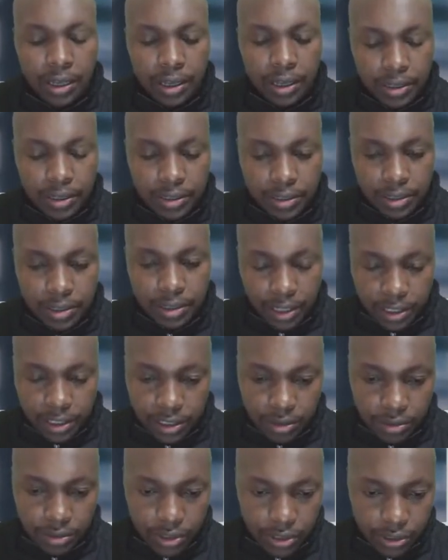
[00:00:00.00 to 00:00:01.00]
and
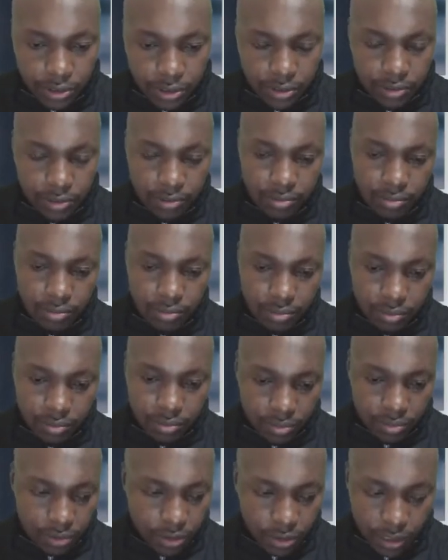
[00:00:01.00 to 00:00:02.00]
that equation
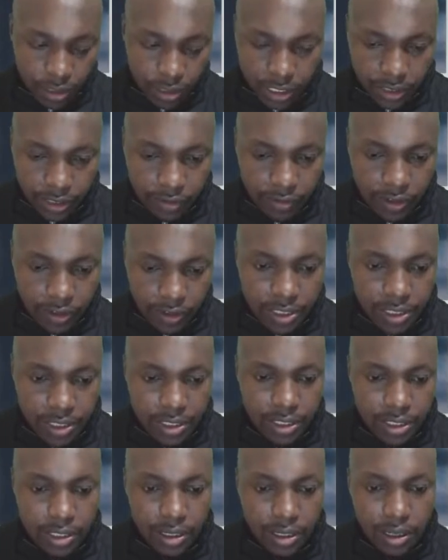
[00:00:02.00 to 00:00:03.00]
gonna give
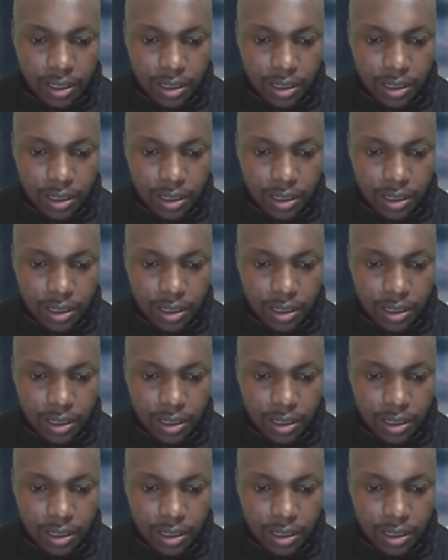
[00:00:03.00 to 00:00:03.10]
us